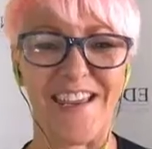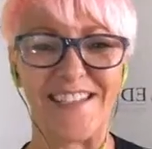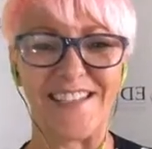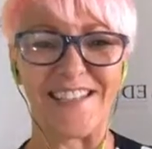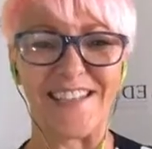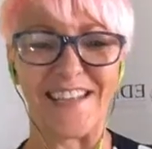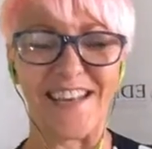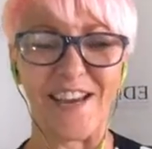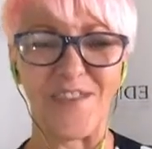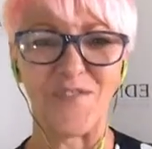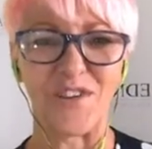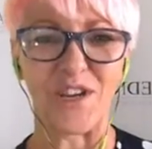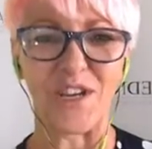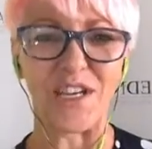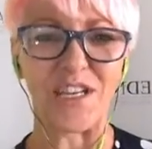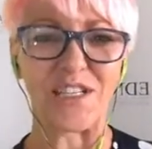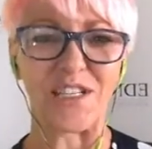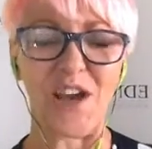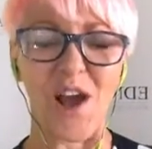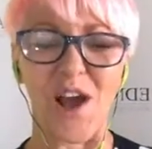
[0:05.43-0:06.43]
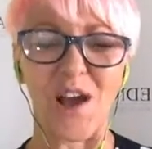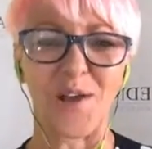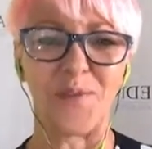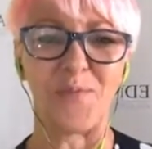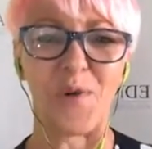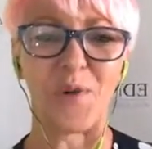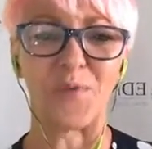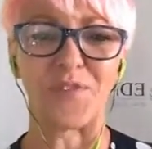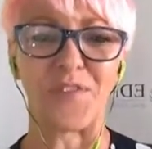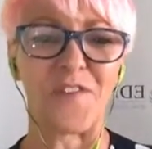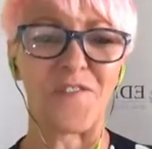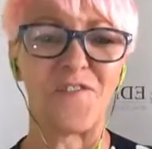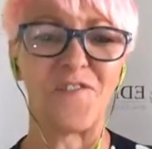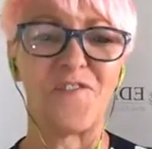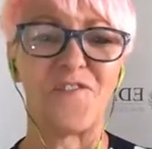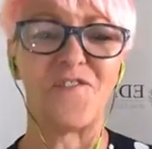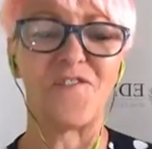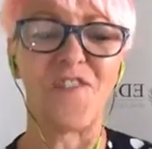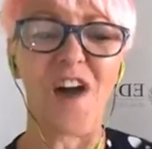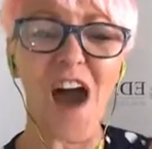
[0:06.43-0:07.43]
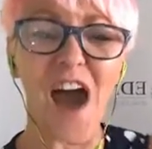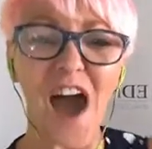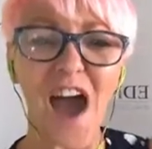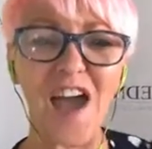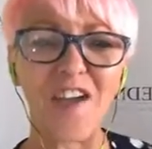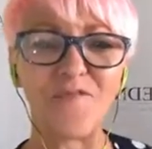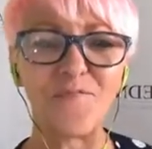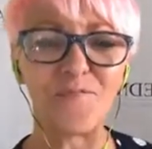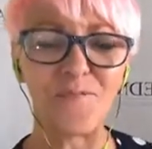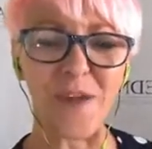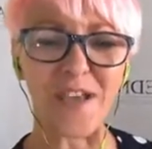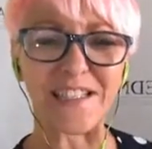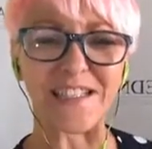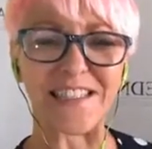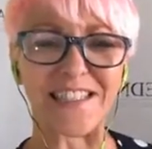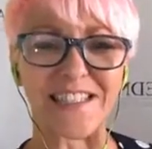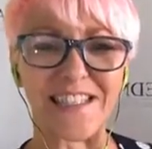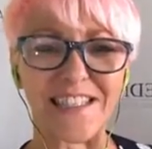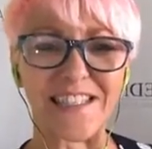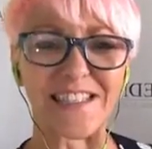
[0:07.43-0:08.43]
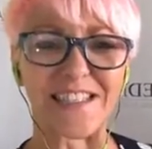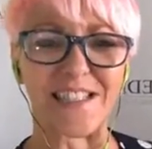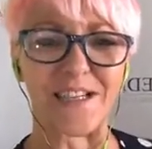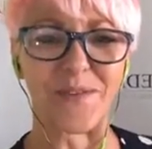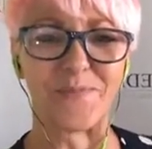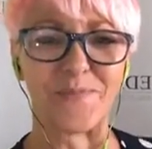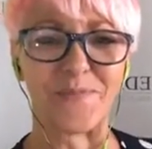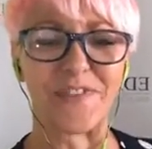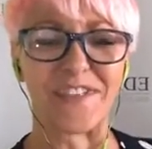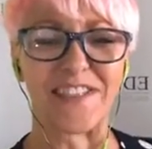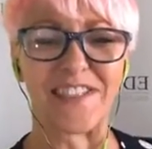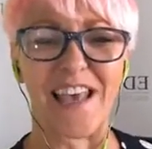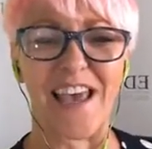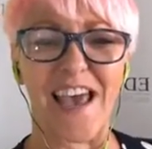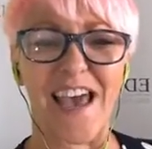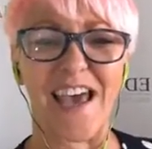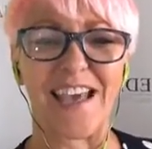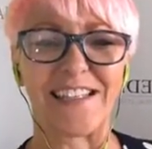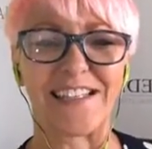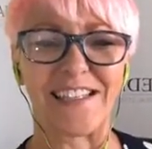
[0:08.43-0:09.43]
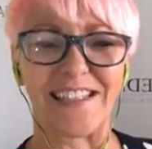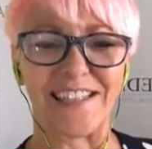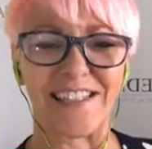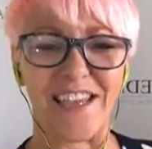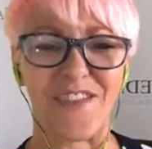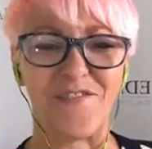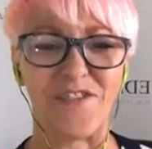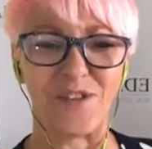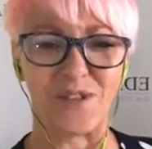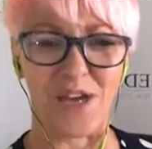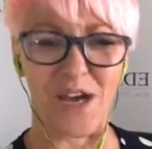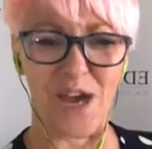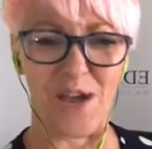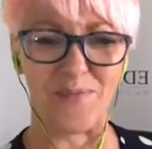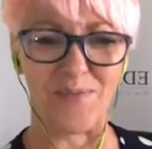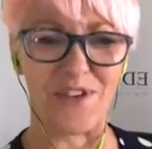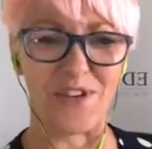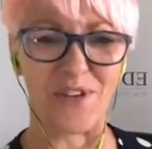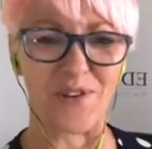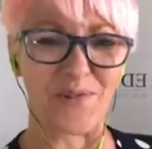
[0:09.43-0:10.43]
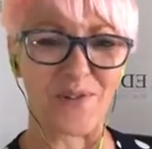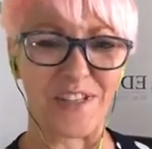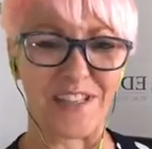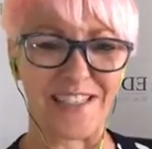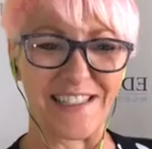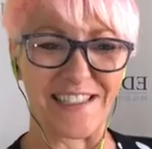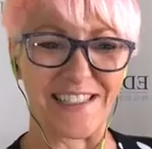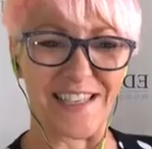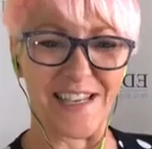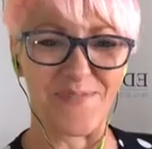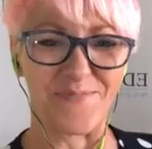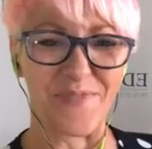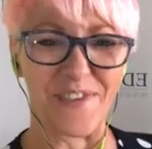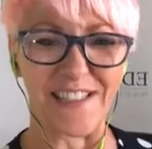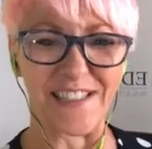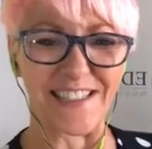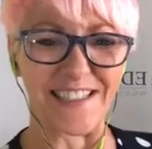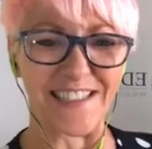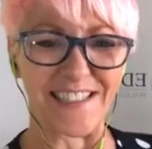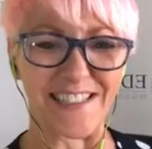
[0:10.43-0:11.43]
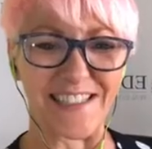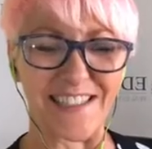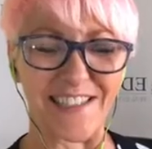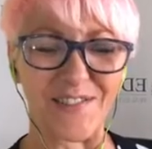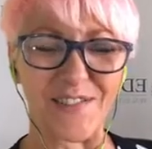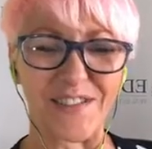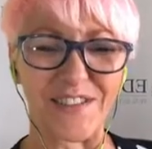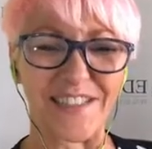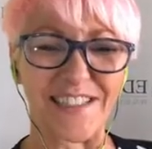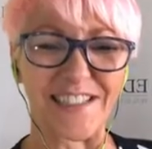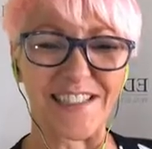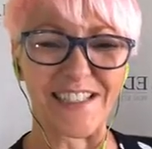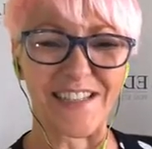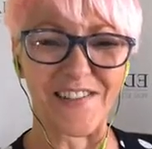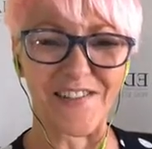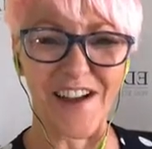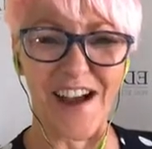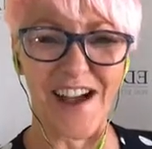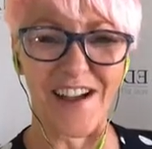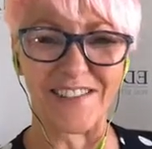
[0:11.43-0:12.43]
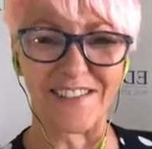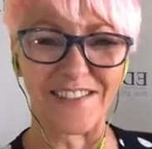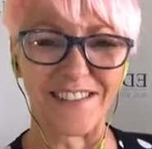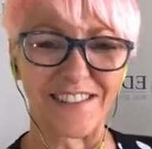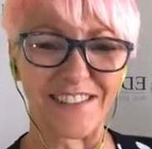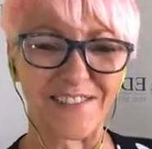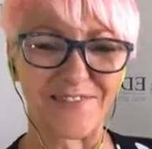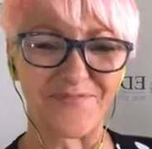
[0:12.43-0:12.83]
And today we're going to talk about the 5 best systems to save you time in your real estate business. So stick around.